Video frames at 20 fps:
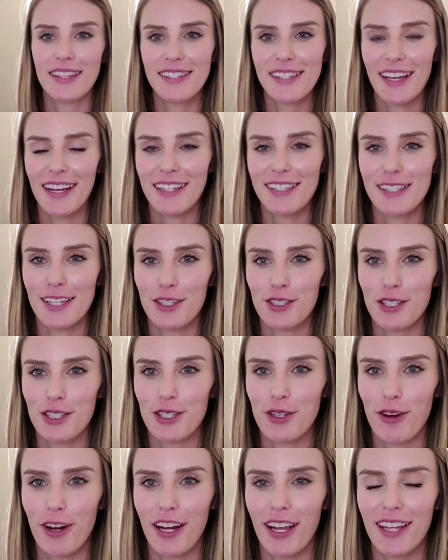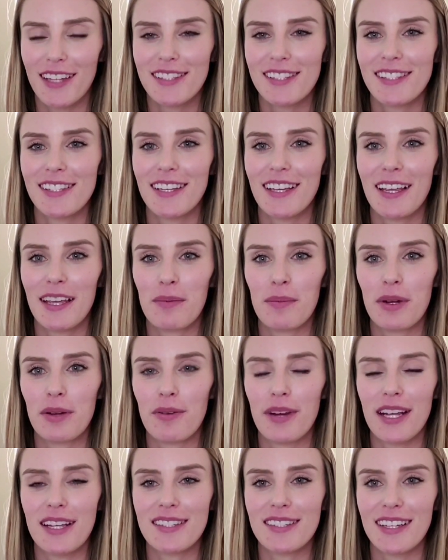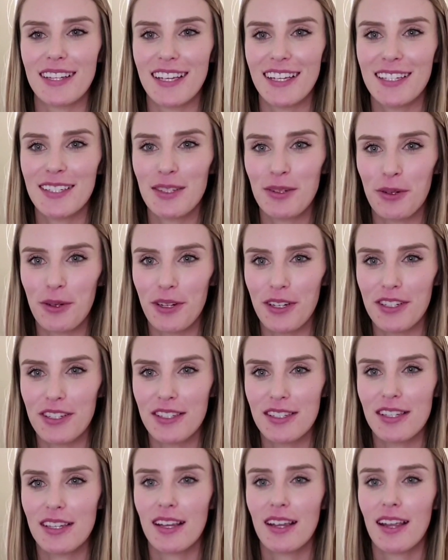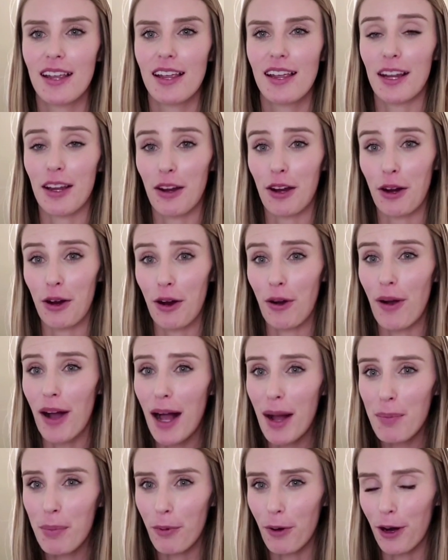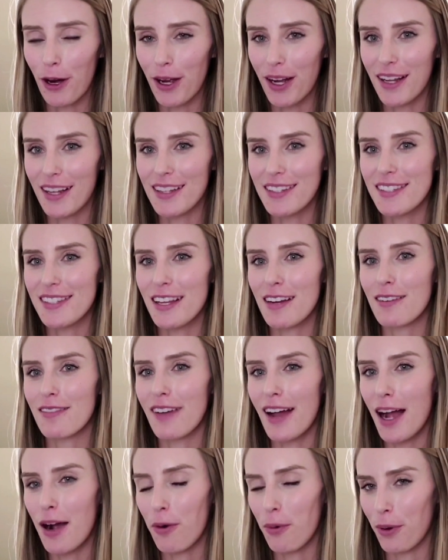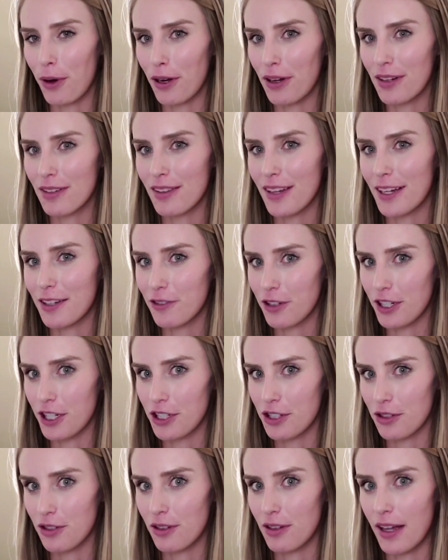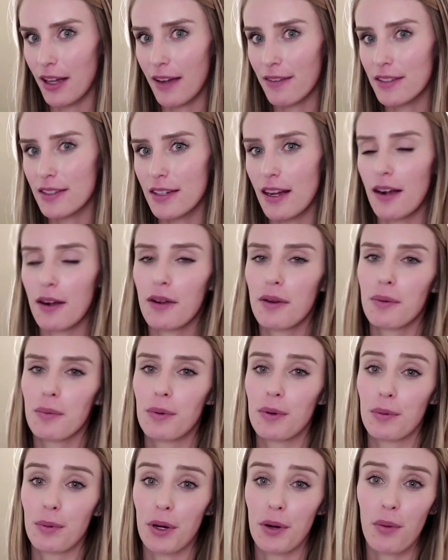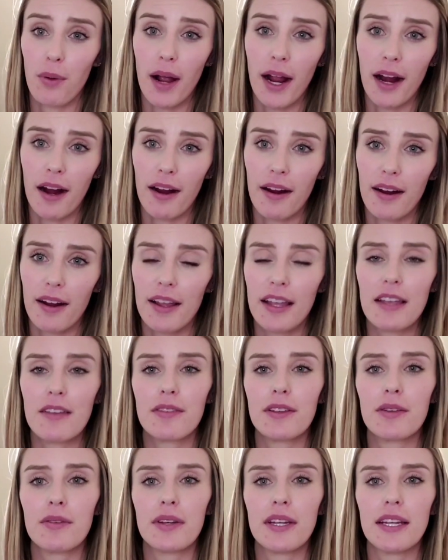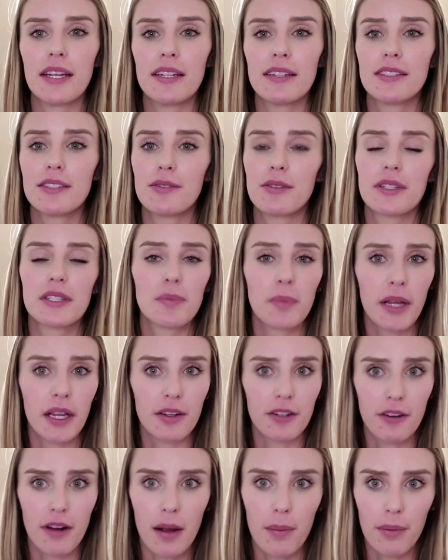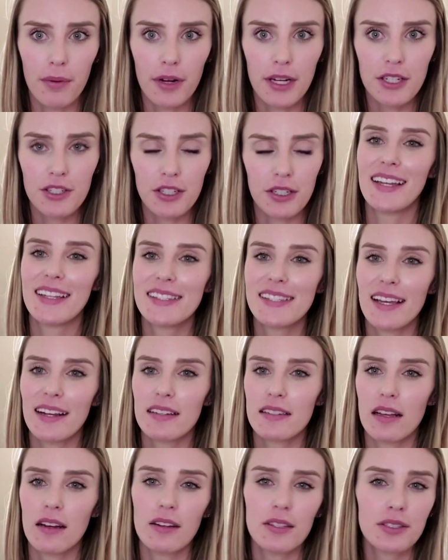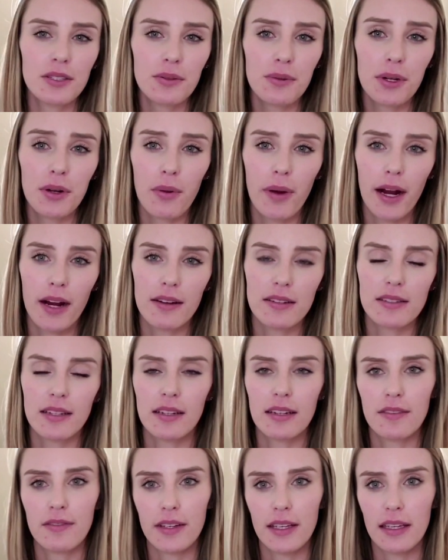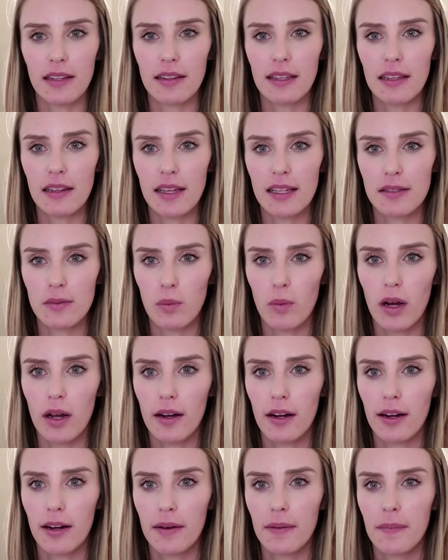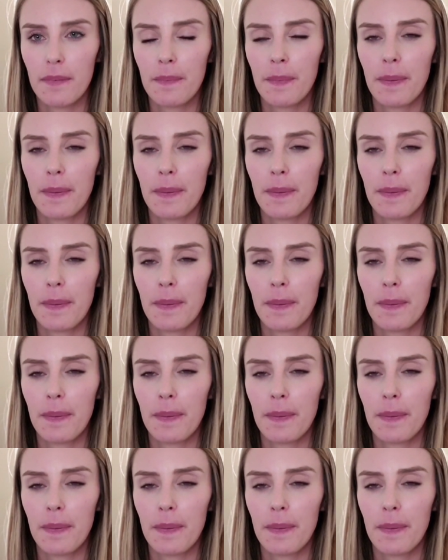Insects such as crickets can be raised indoors and can grow upward instead of outward like traditional livestock would require if you needed to expand your operation. Insects also require significantly less water.